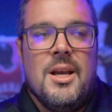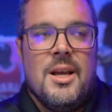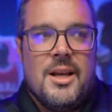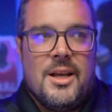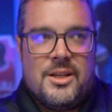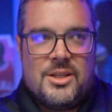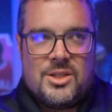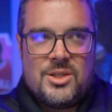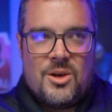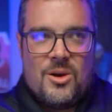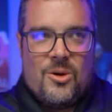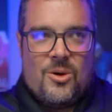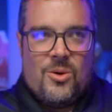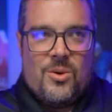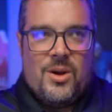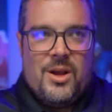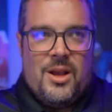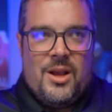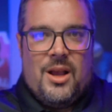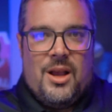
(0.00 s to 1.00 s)
And
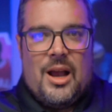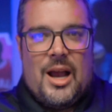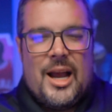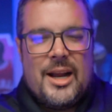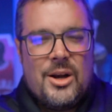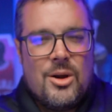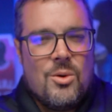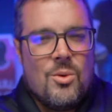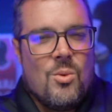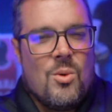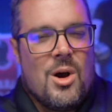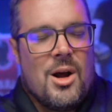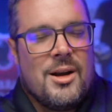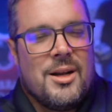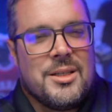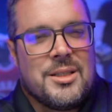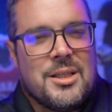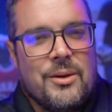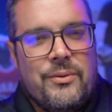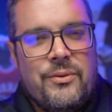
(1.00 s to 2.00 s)
so I don't want
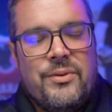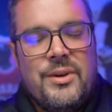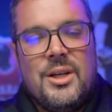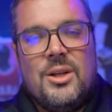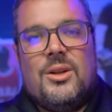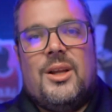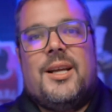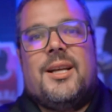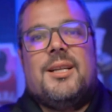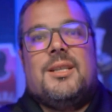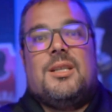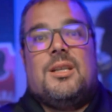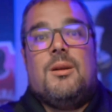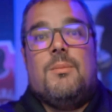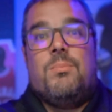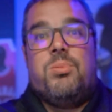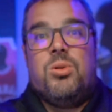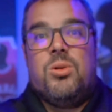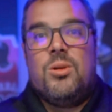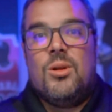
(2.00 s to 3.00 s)
it to feel like it's
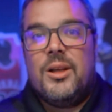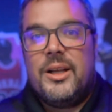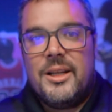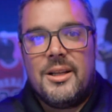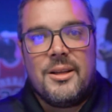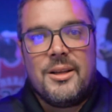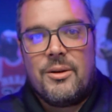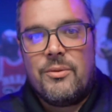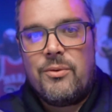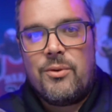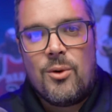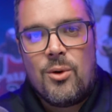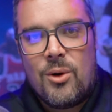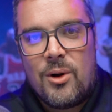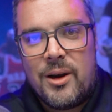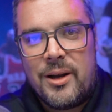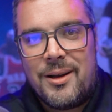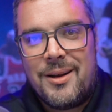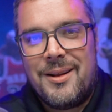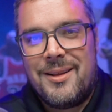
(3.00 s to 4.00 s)
completely
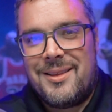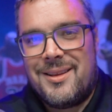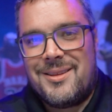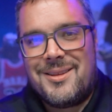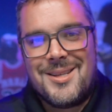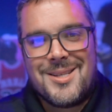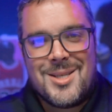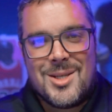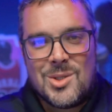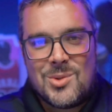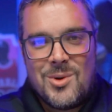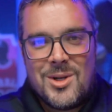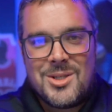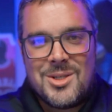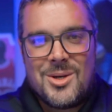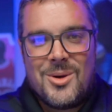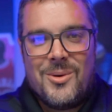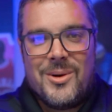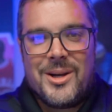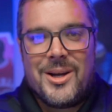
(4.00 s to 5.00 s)
foreign that this is what's
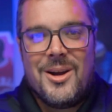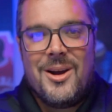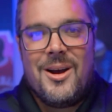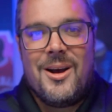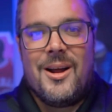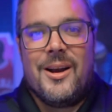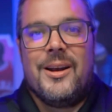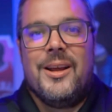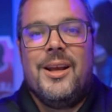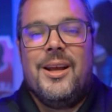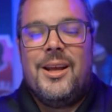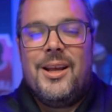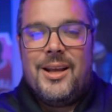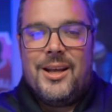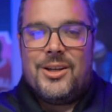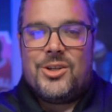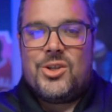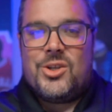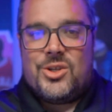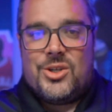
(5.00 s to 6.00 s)
going on.
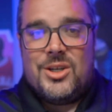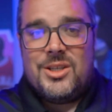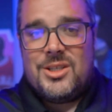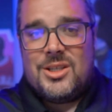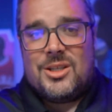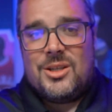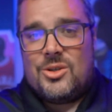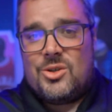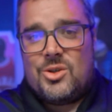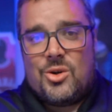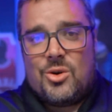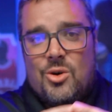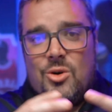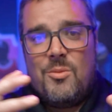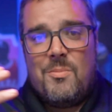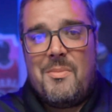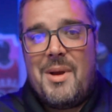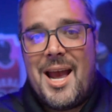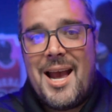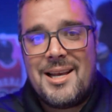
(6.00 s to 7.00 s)
It's just the true
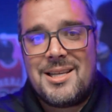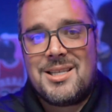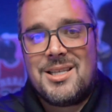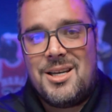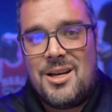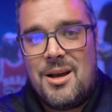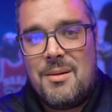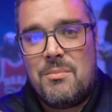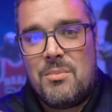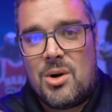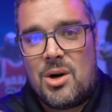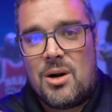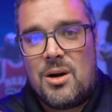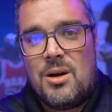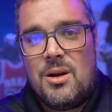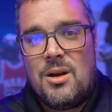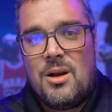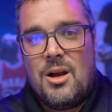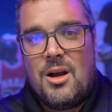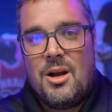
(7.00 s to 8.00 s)
mass number
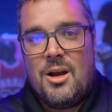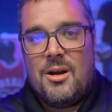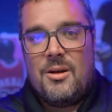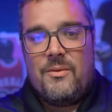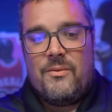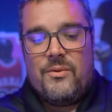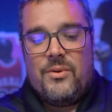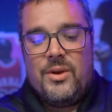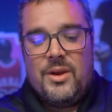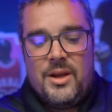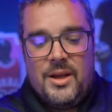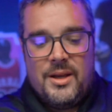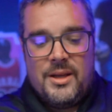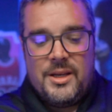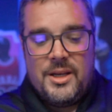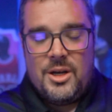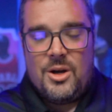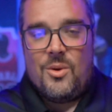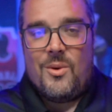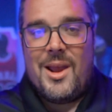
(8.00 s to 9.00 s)
of,
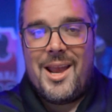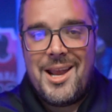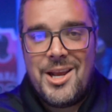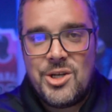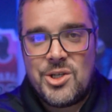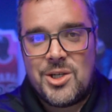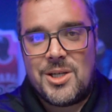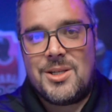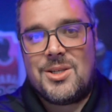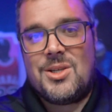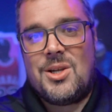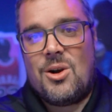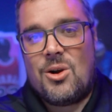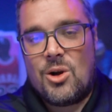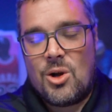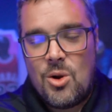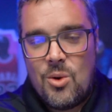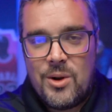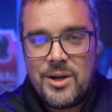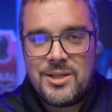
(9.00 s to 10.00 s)
you know, agents that are
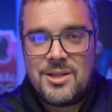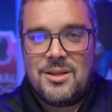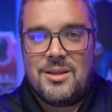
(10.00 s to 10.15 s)
going to